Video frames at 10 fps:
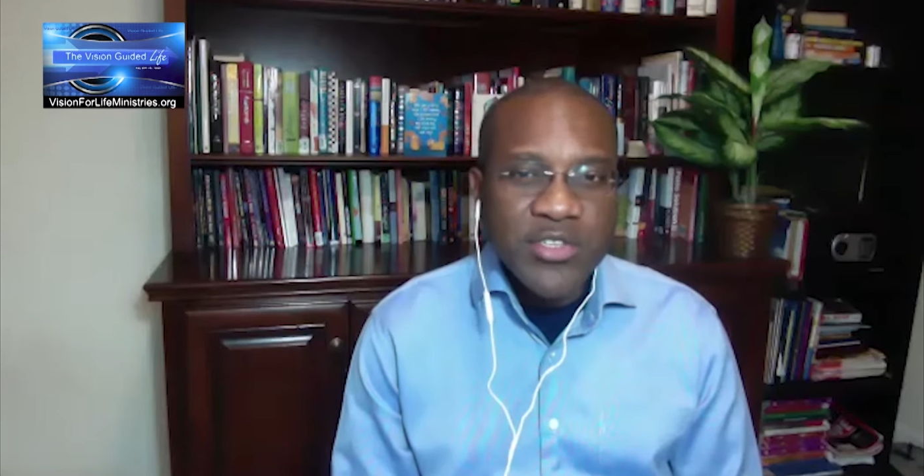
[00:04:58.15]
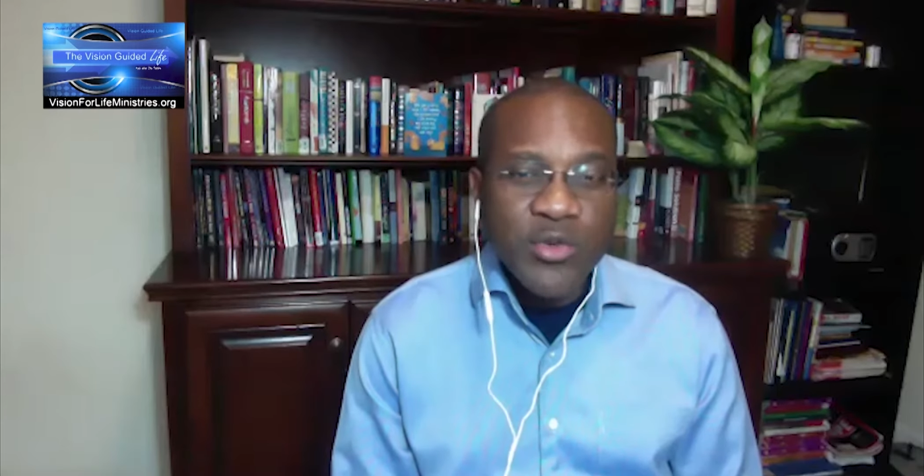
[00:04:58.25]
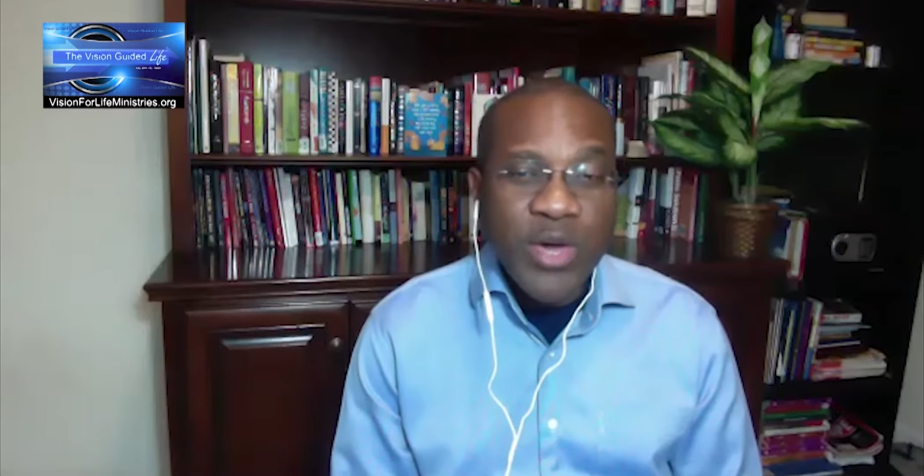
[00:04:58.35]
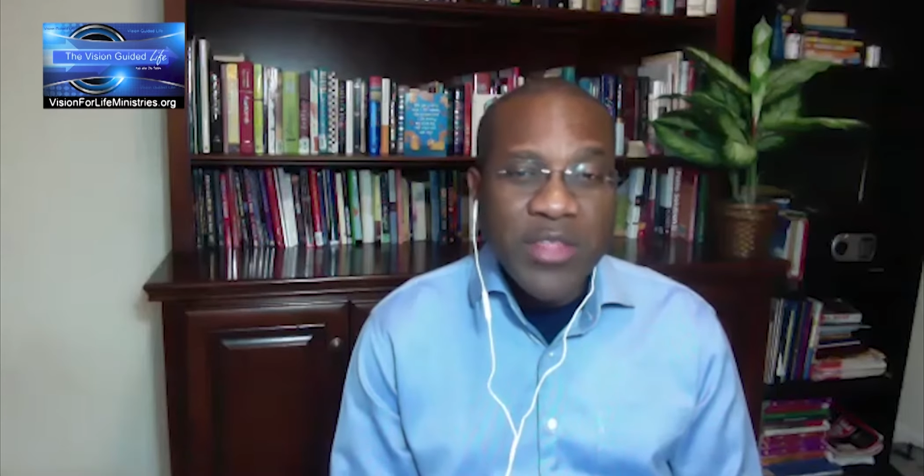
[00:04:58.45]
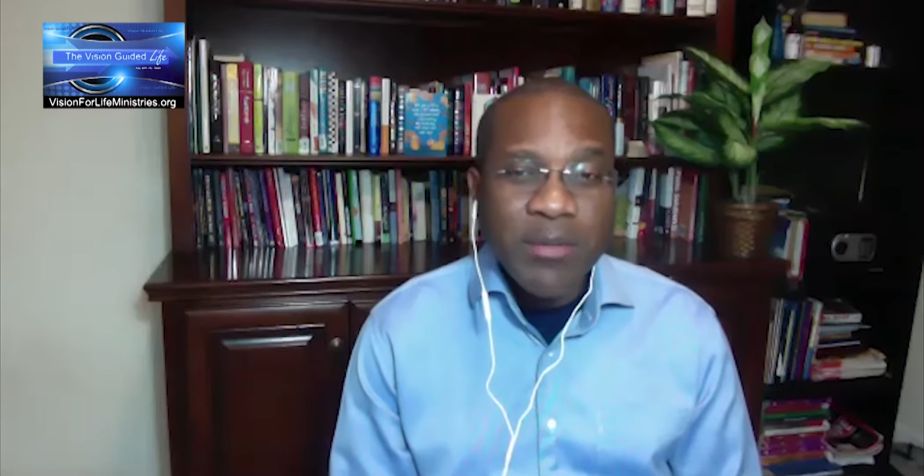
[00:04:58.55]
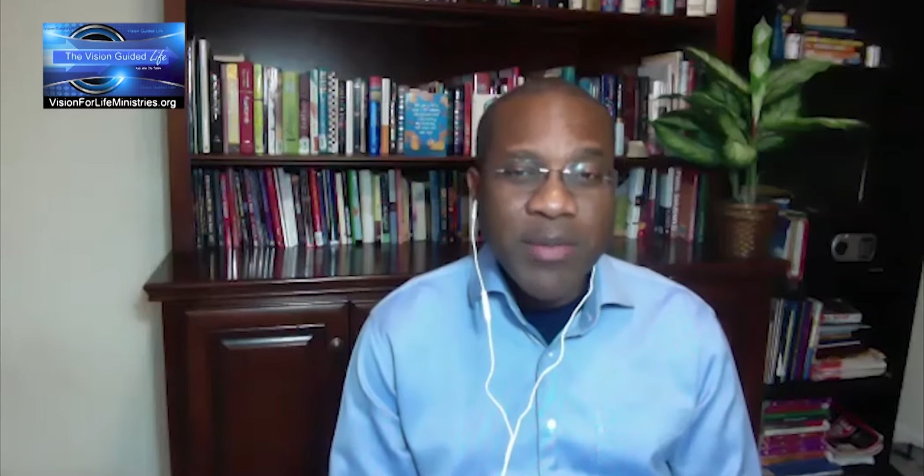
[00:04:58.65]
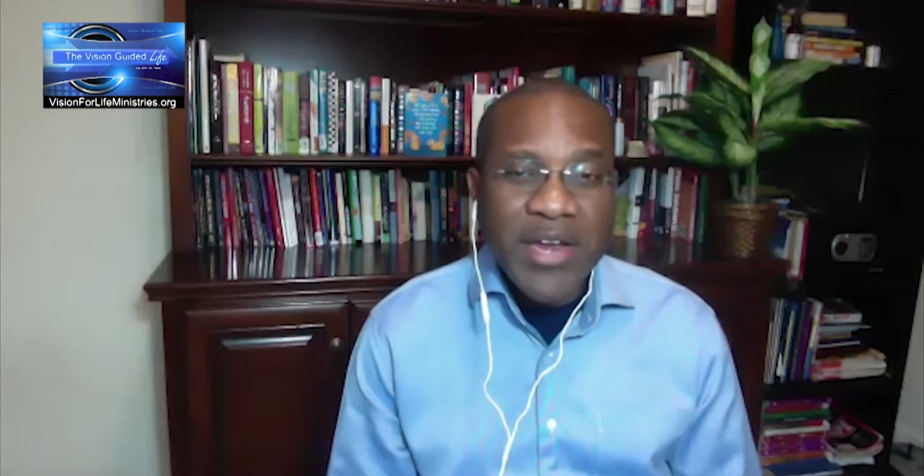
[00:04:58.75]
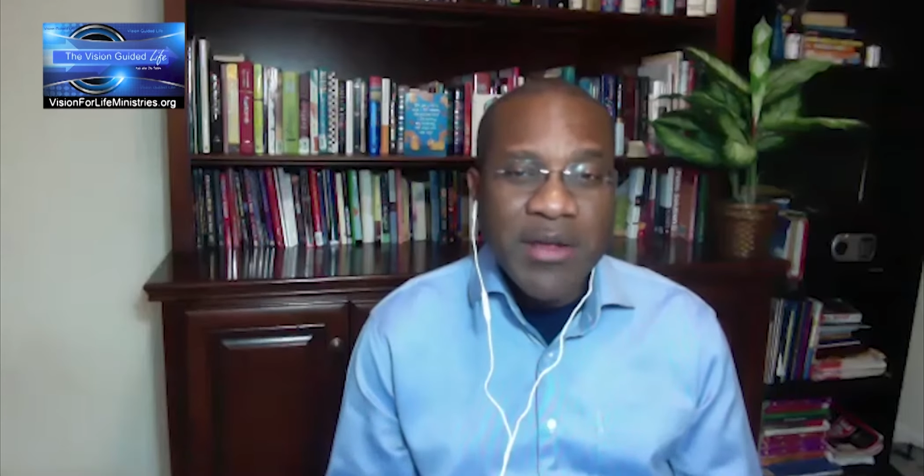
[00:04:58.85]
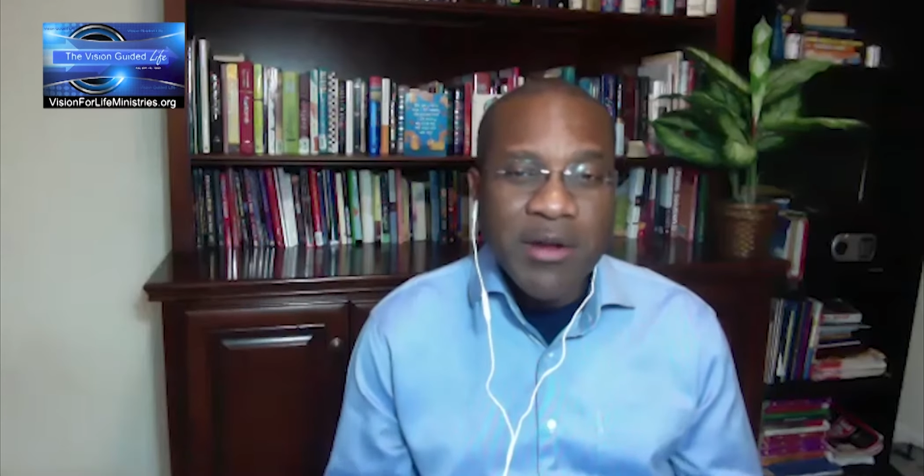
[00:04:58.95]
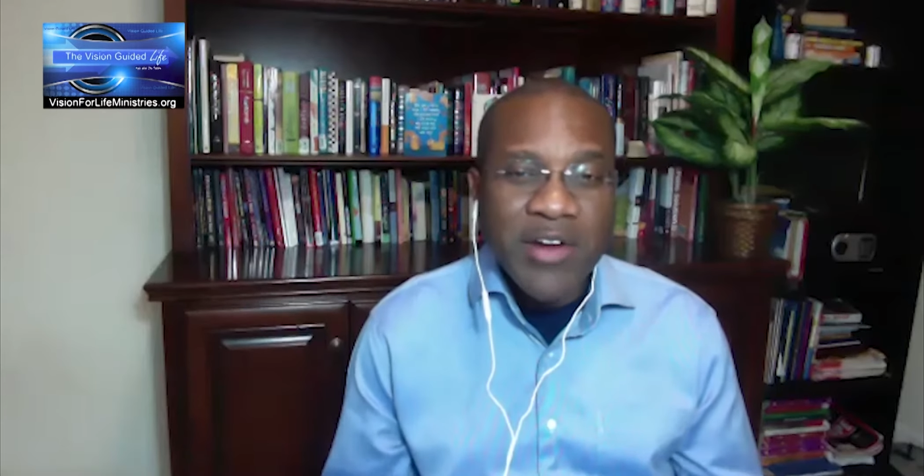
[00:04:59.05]
You are the
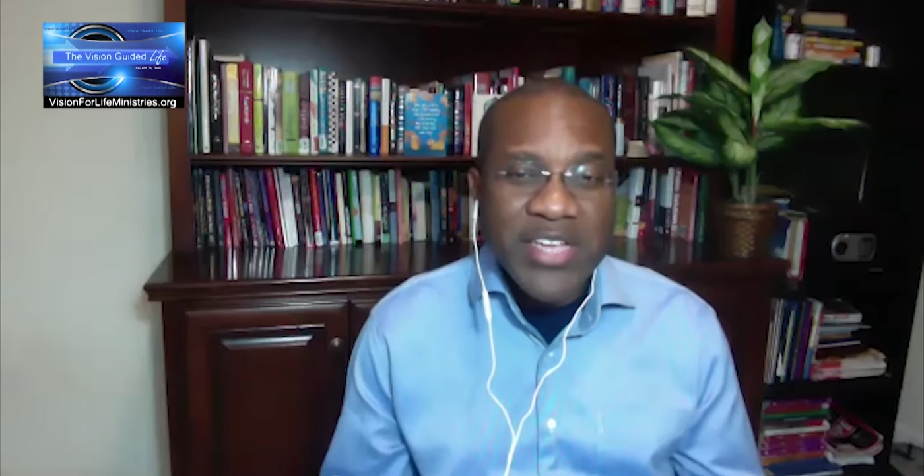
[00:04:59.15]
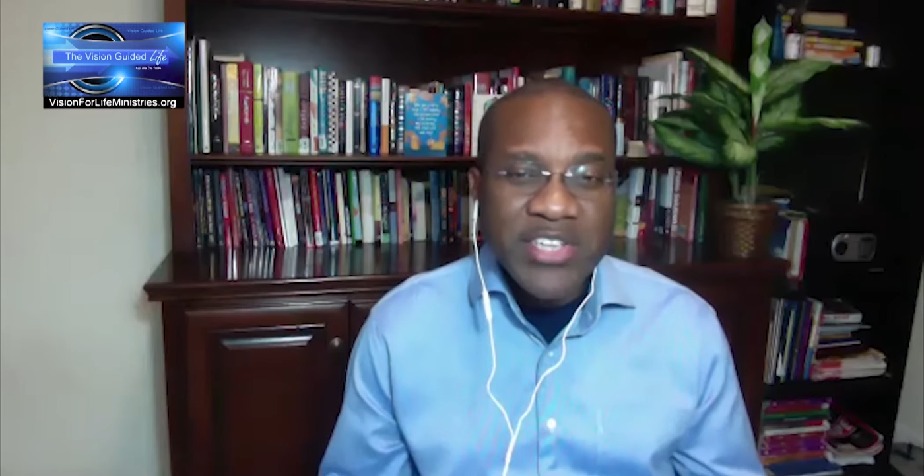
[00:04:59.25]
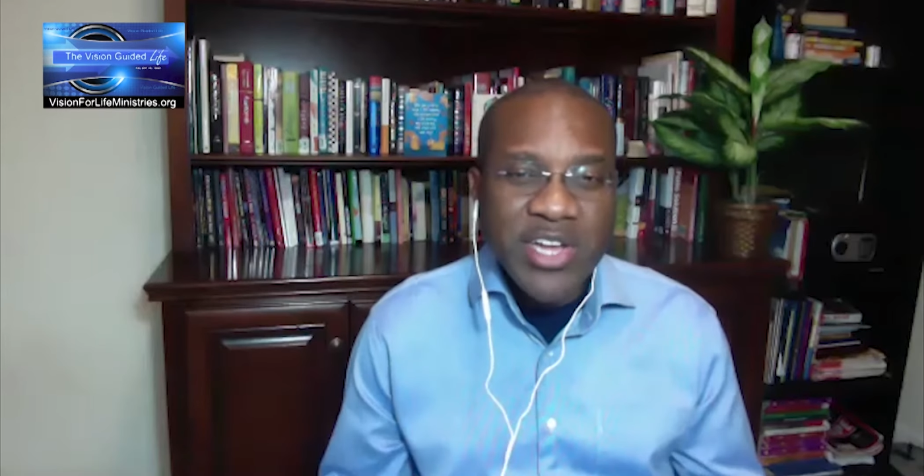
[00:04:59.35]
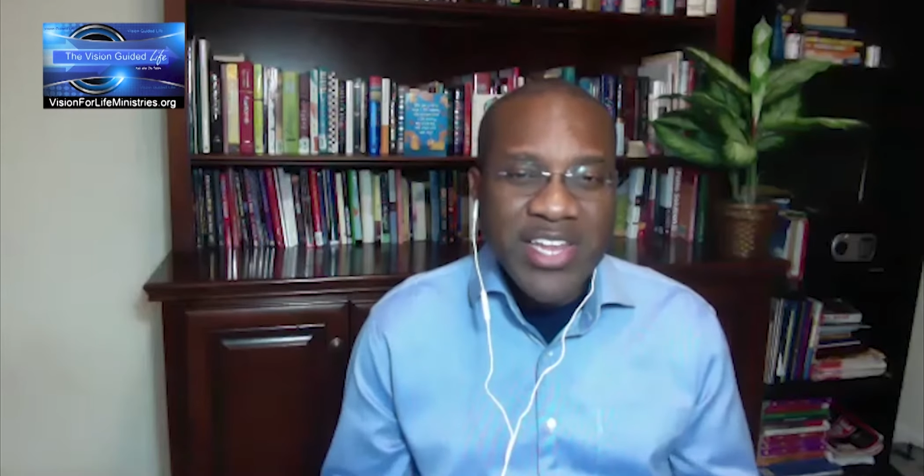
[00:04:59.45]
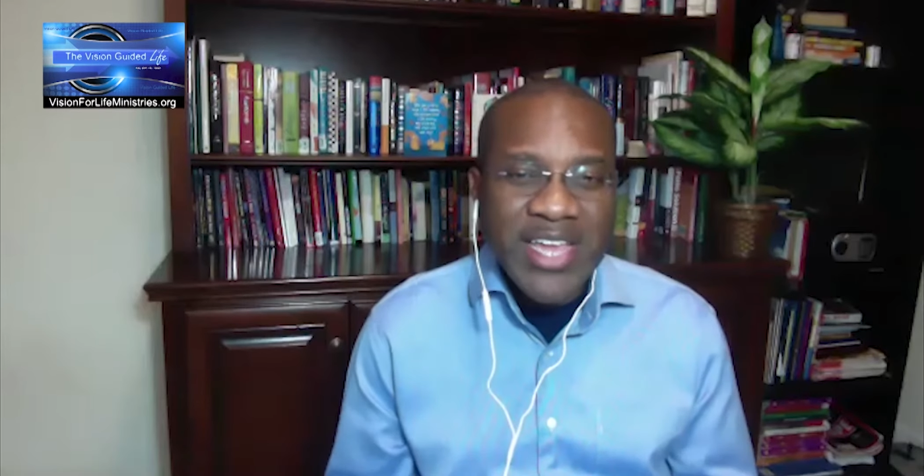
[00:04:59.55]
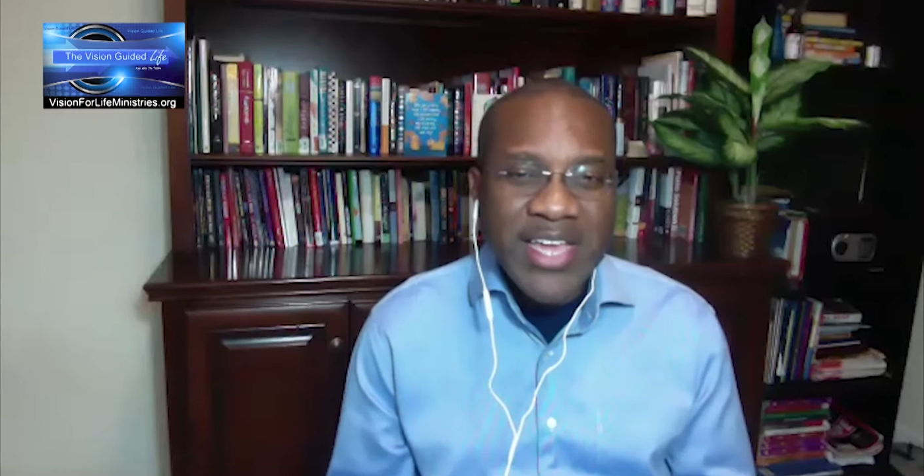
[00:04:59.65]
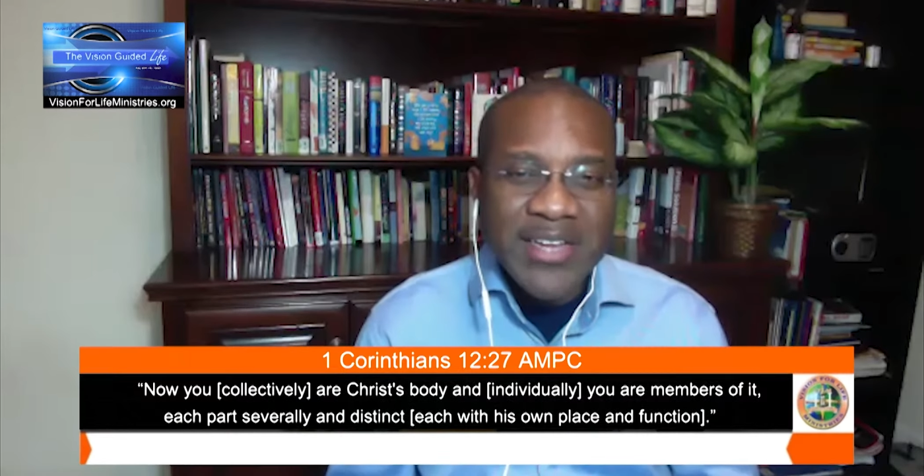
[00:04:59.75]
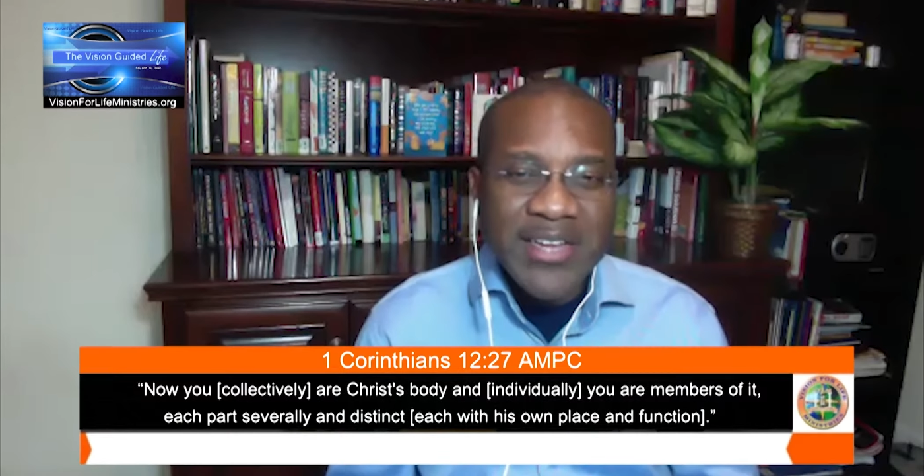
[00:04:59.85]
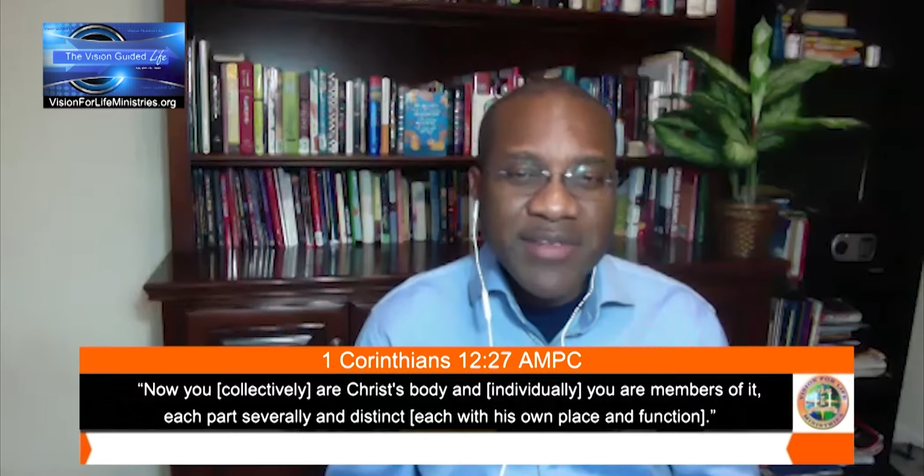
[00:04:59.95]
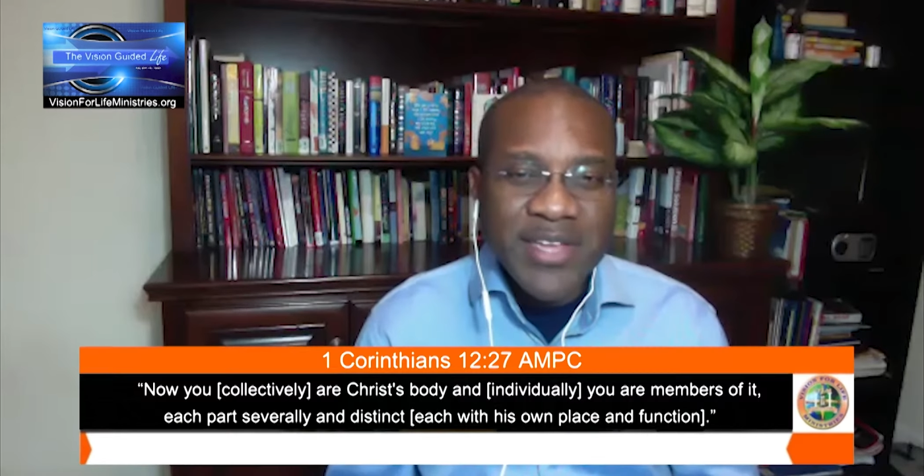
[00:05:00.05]
body of Christ
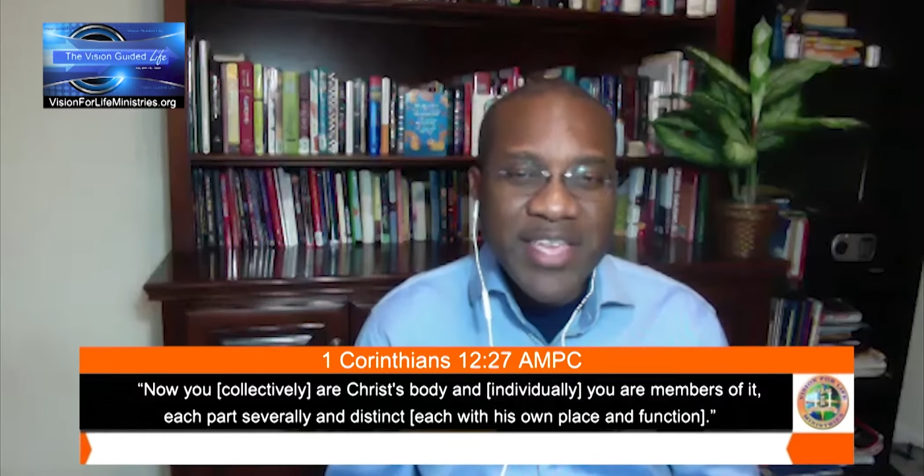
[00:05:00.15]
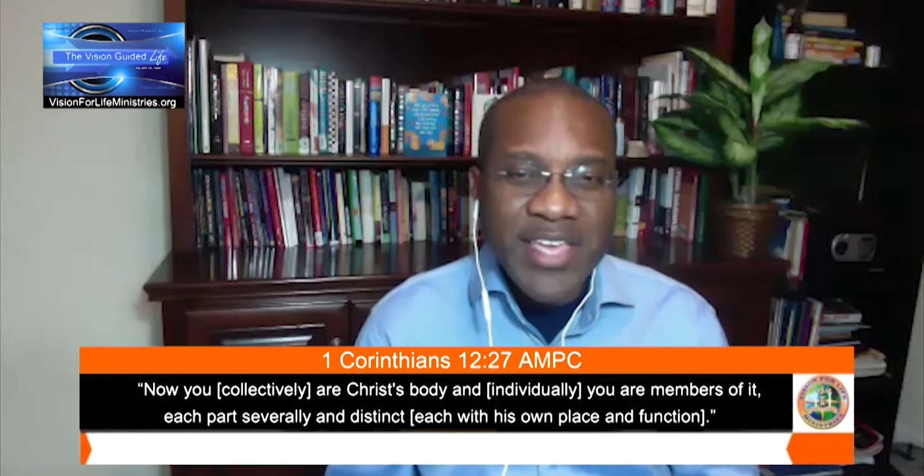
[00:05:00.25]
collectively,